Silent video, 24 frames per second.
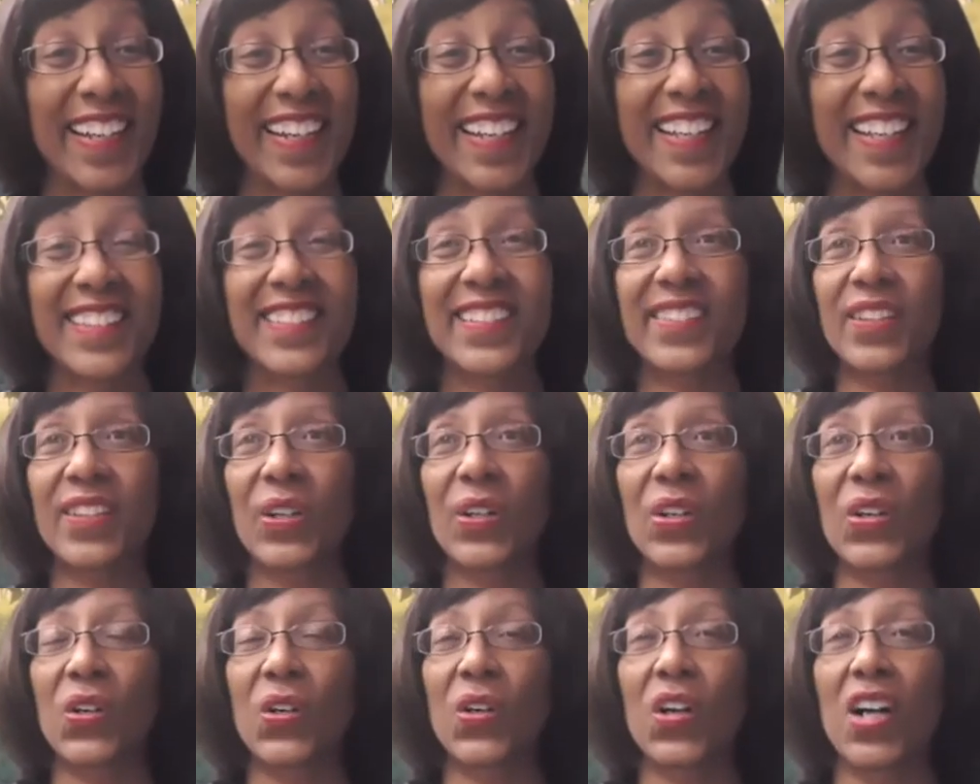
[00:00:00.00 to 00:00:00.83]

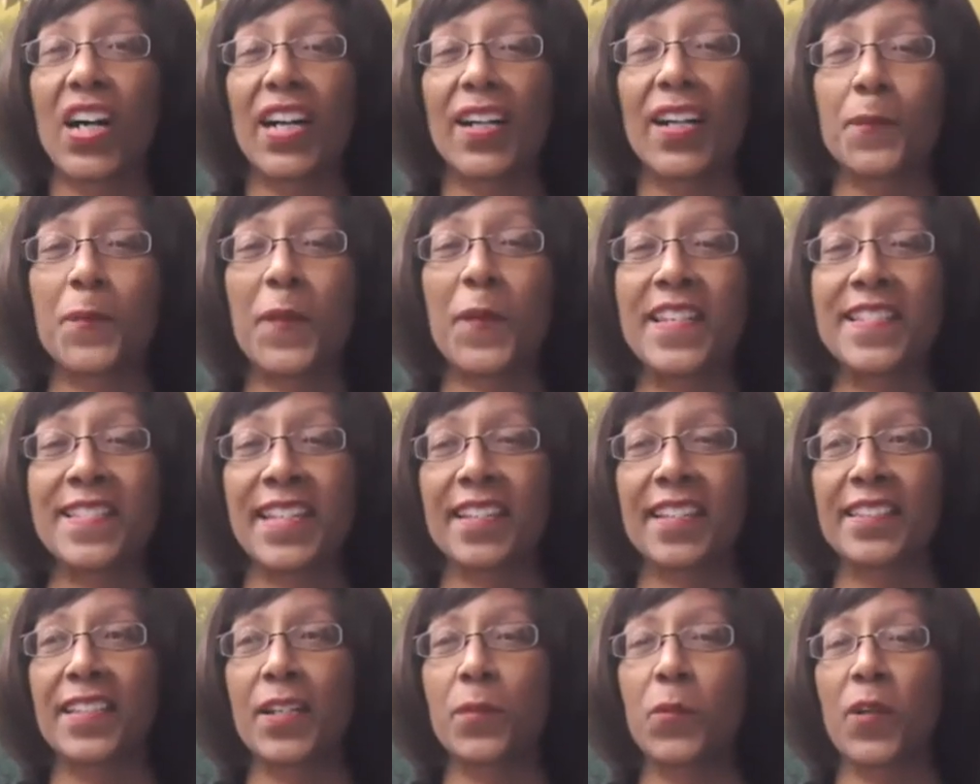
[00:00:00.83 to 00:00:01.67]
So
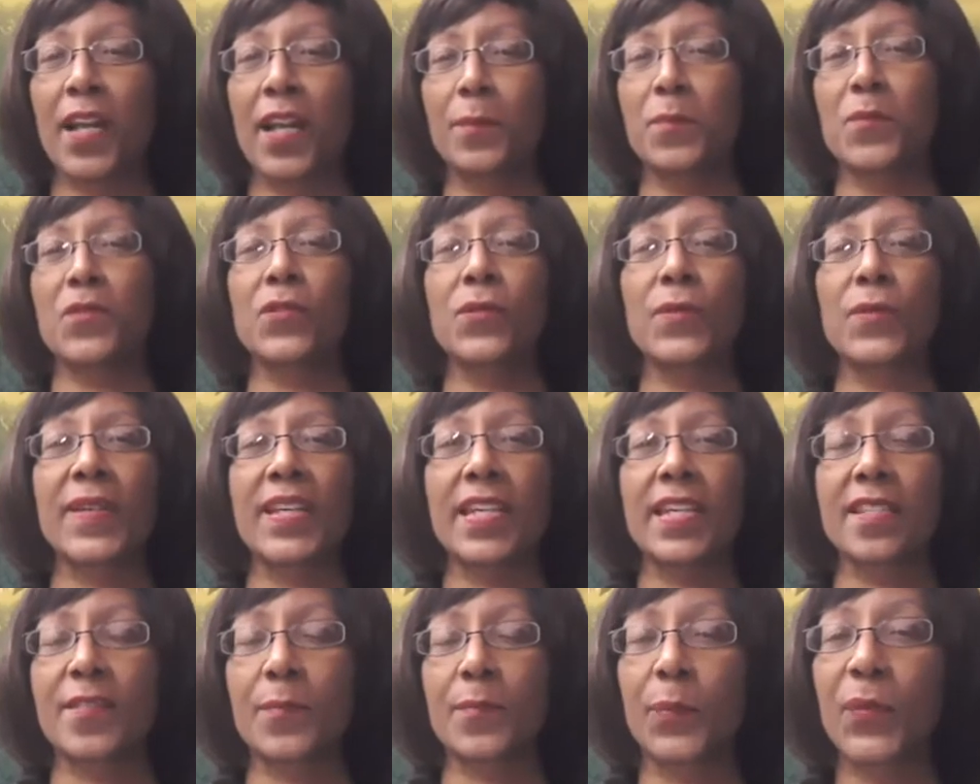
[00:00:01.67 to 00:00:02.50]
basically what I'm doing
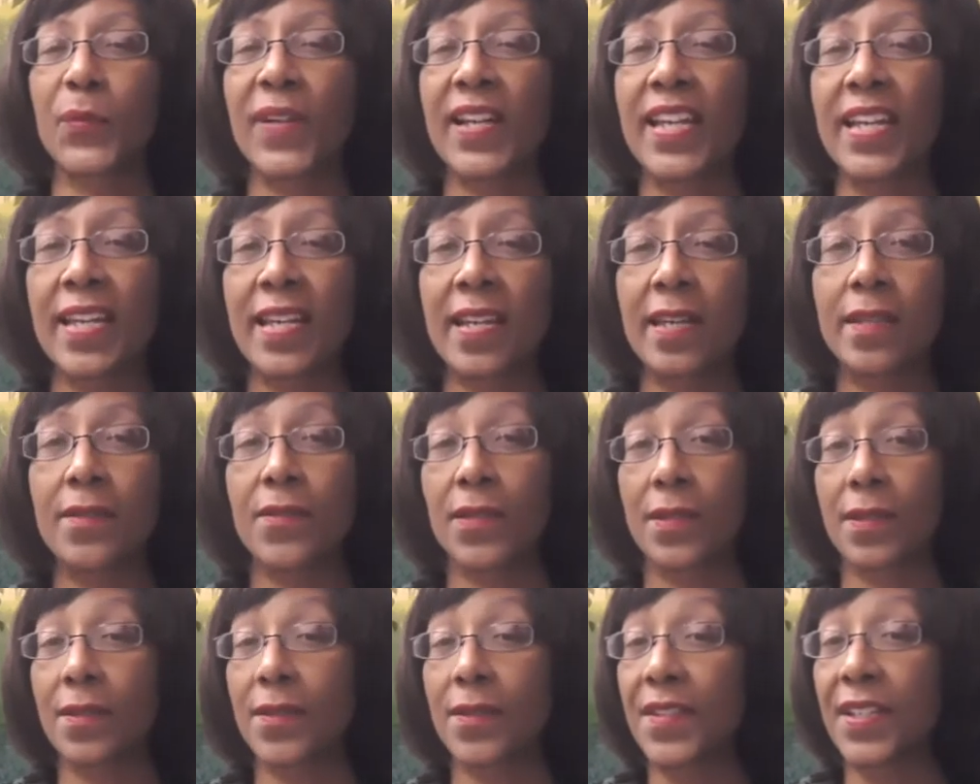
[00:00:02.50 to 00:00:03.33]
is bringing the
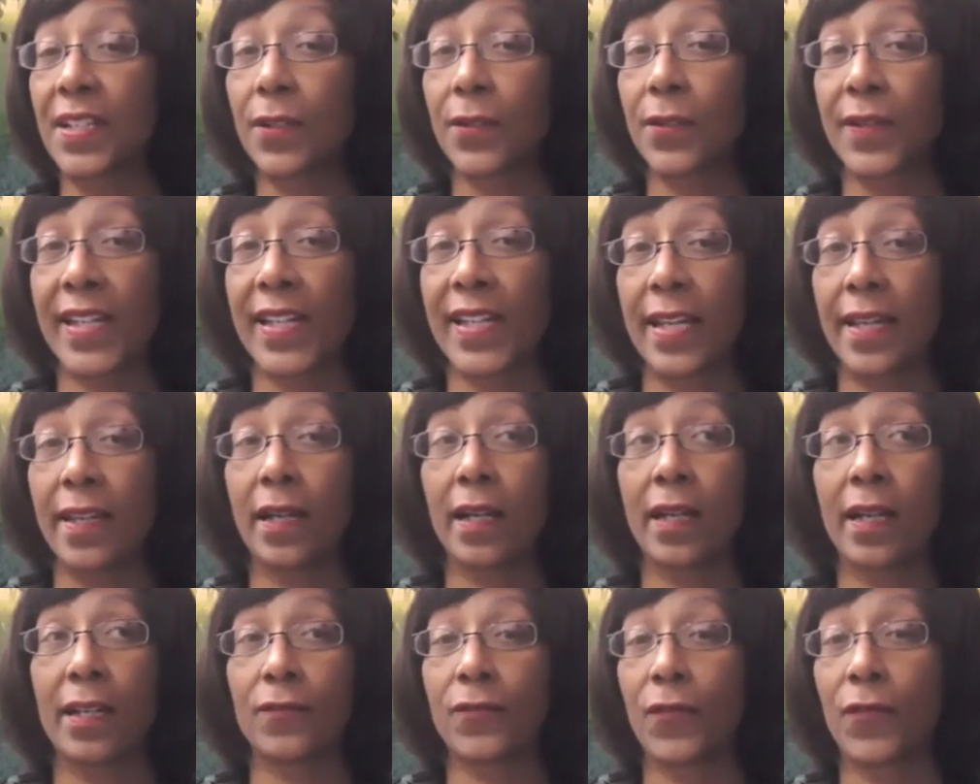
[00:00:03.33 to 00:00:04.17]
theory
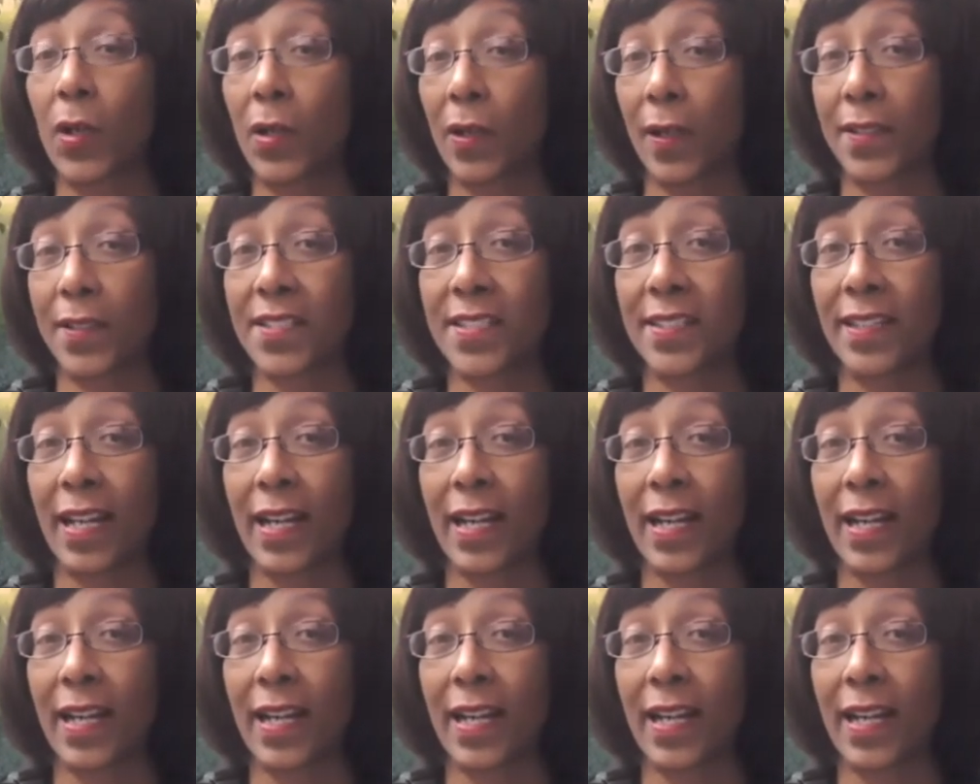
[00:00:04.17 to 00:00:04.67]
of art.